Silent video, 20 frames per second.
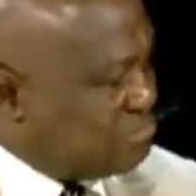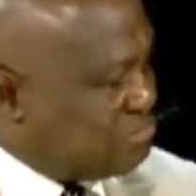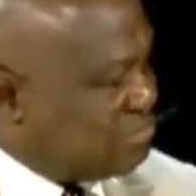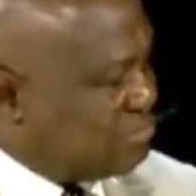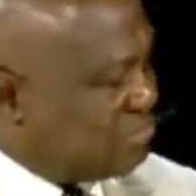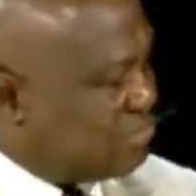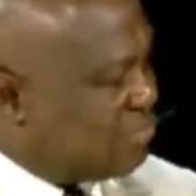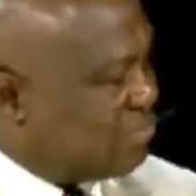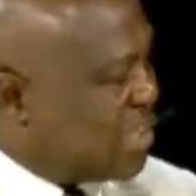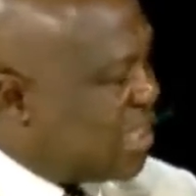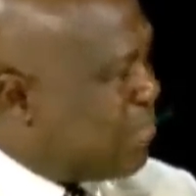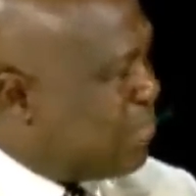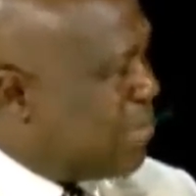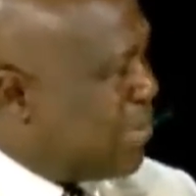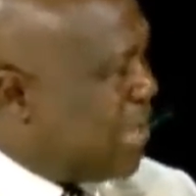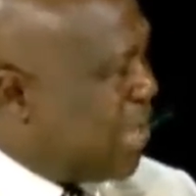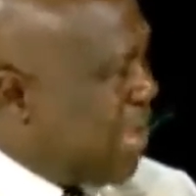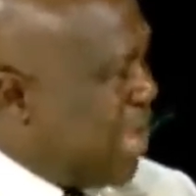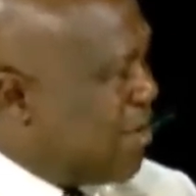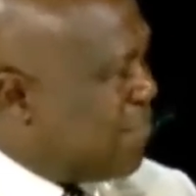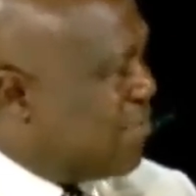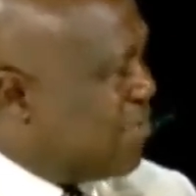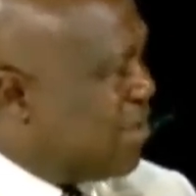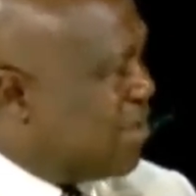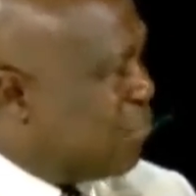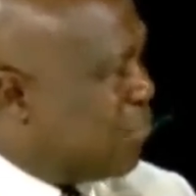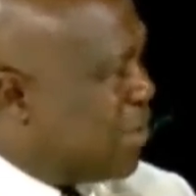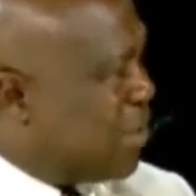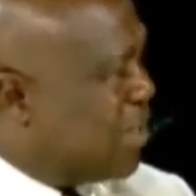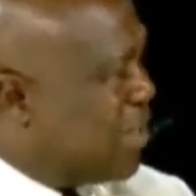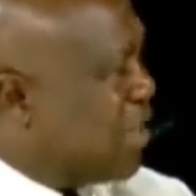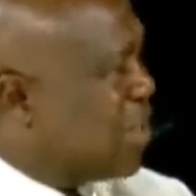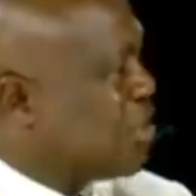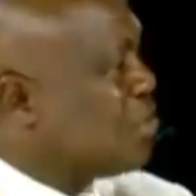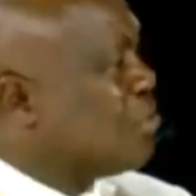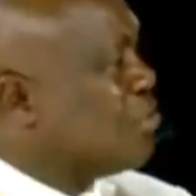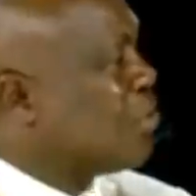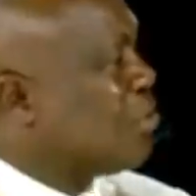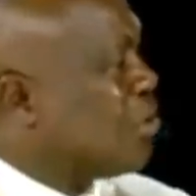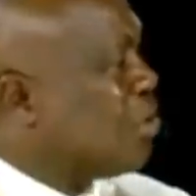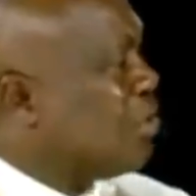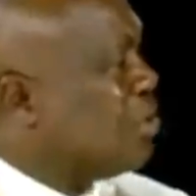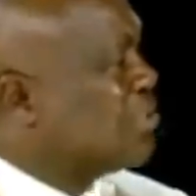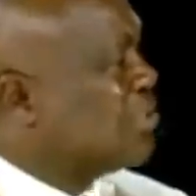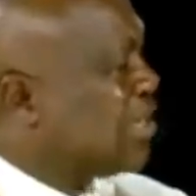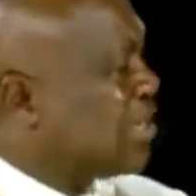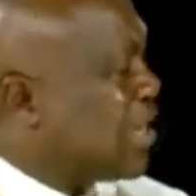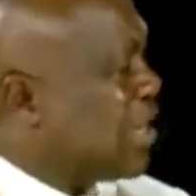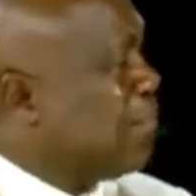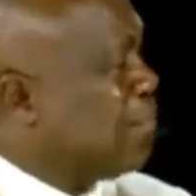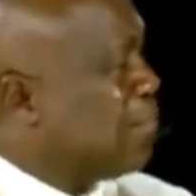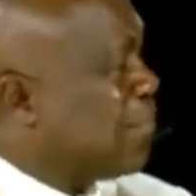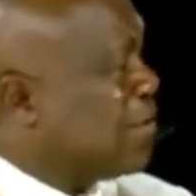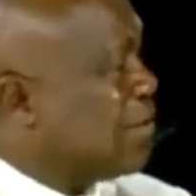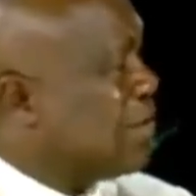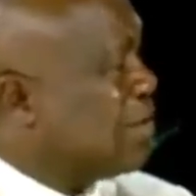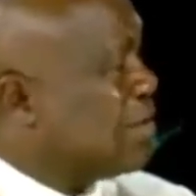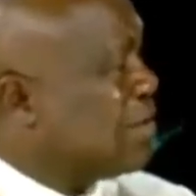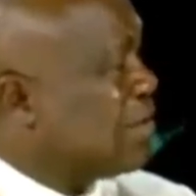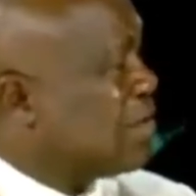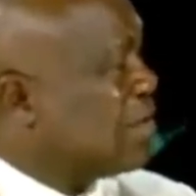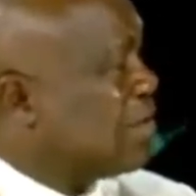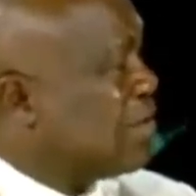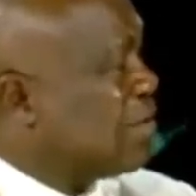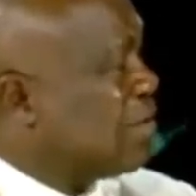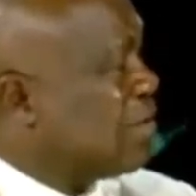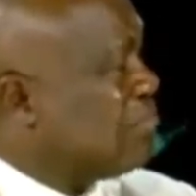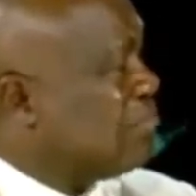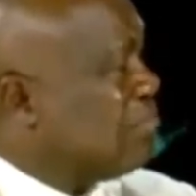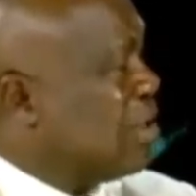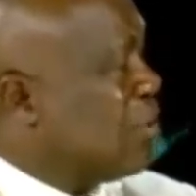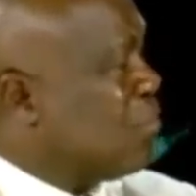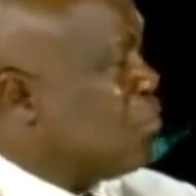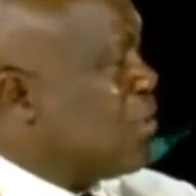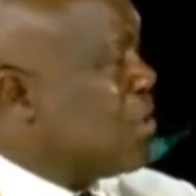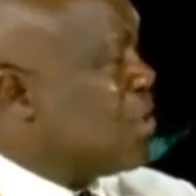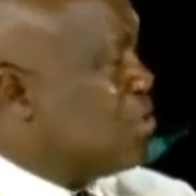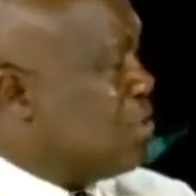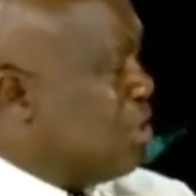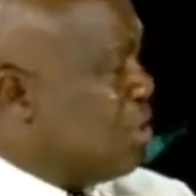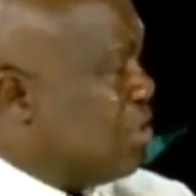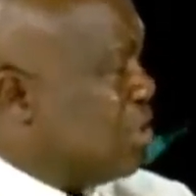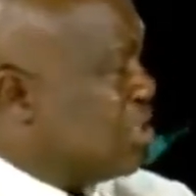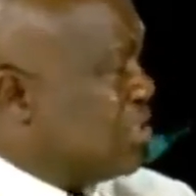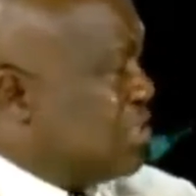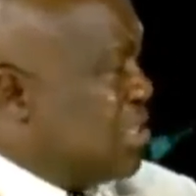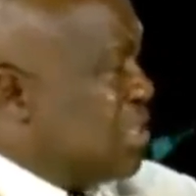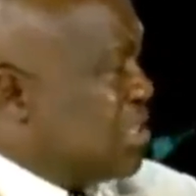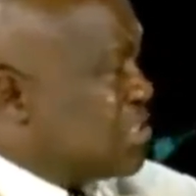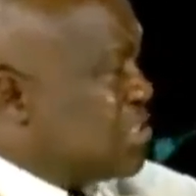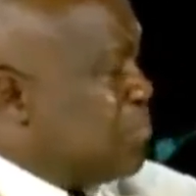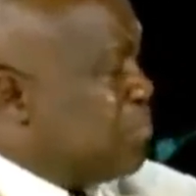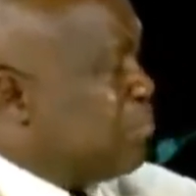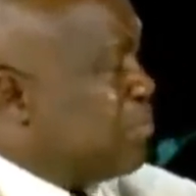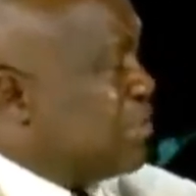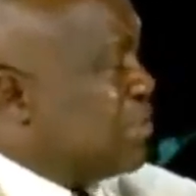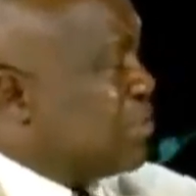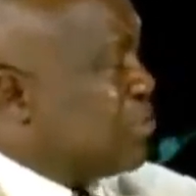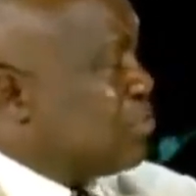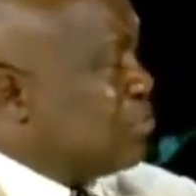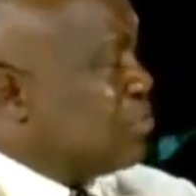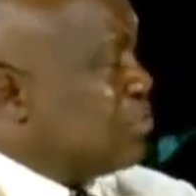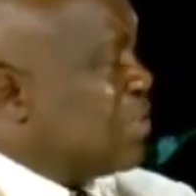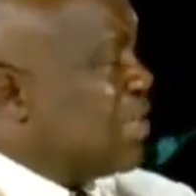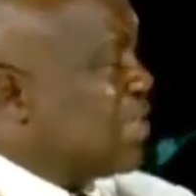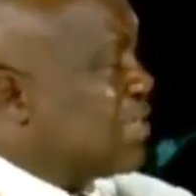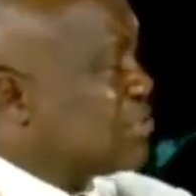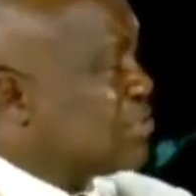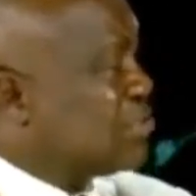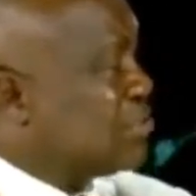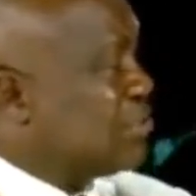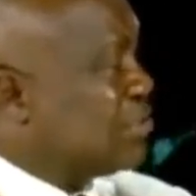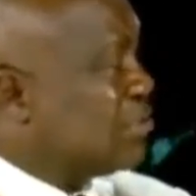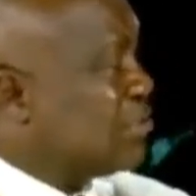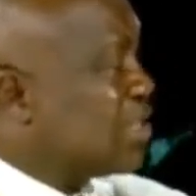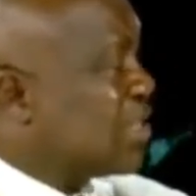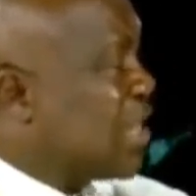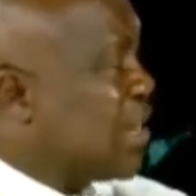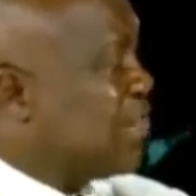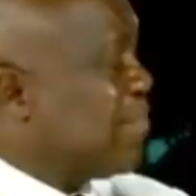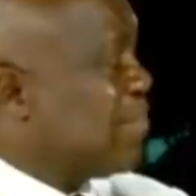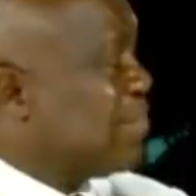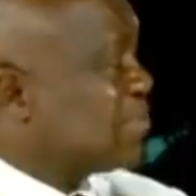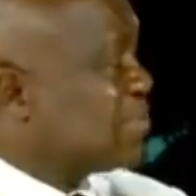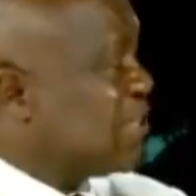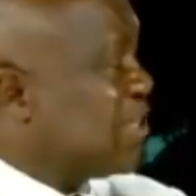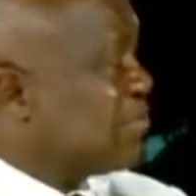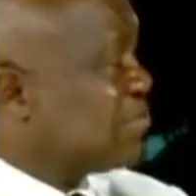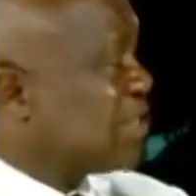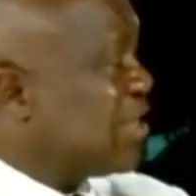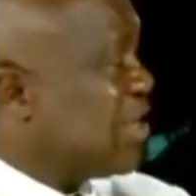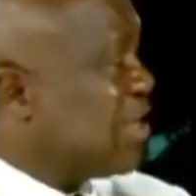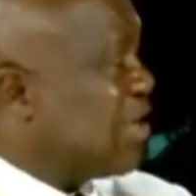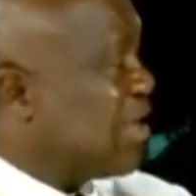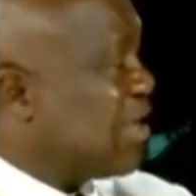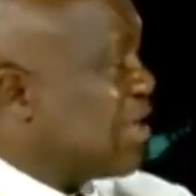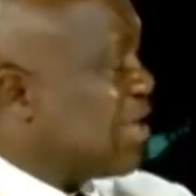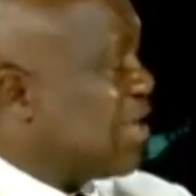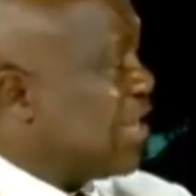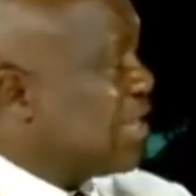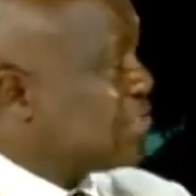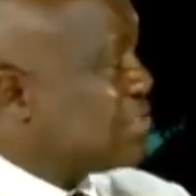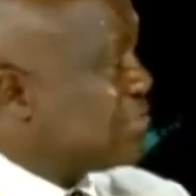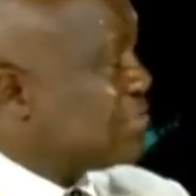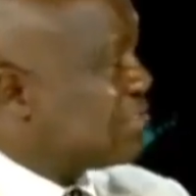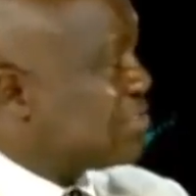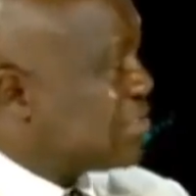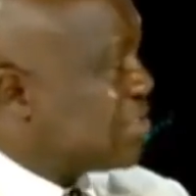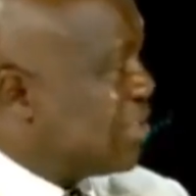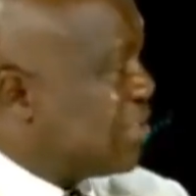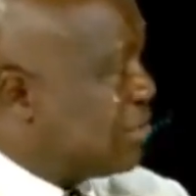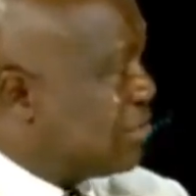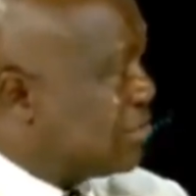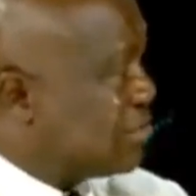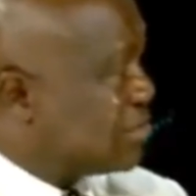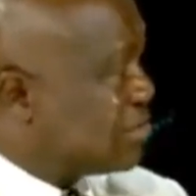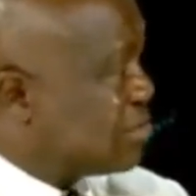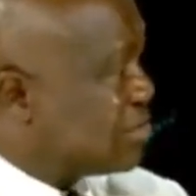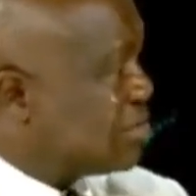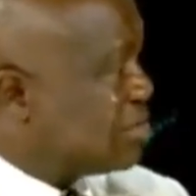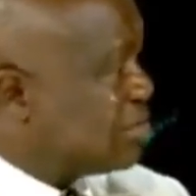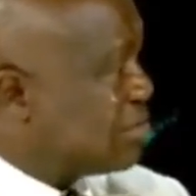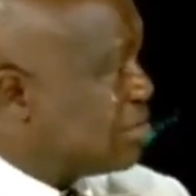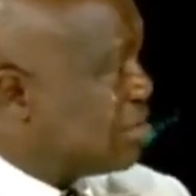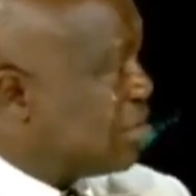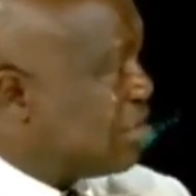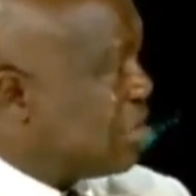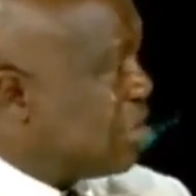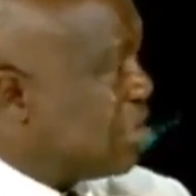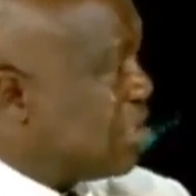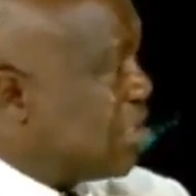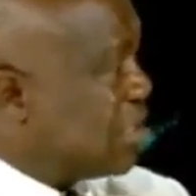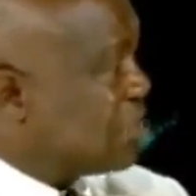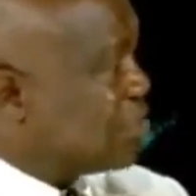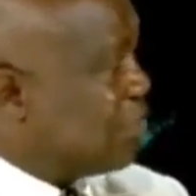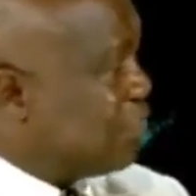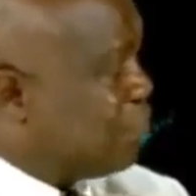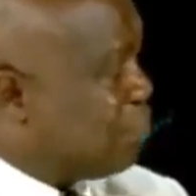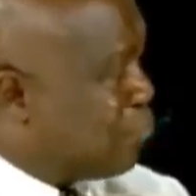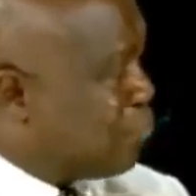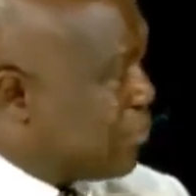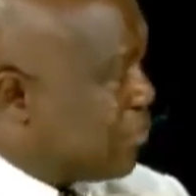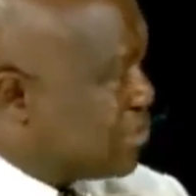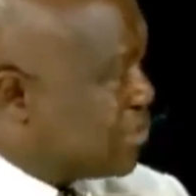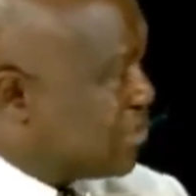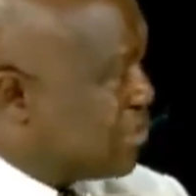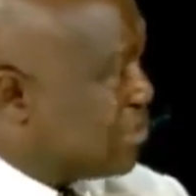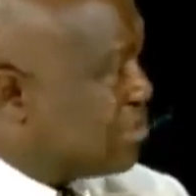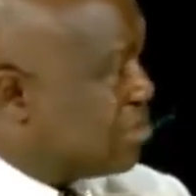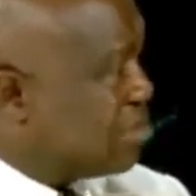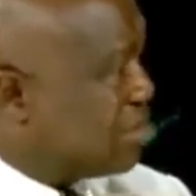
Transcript: they behave in a way that you call the camping. But we know it. They simply do that to keep themselves out of cells, out of prison.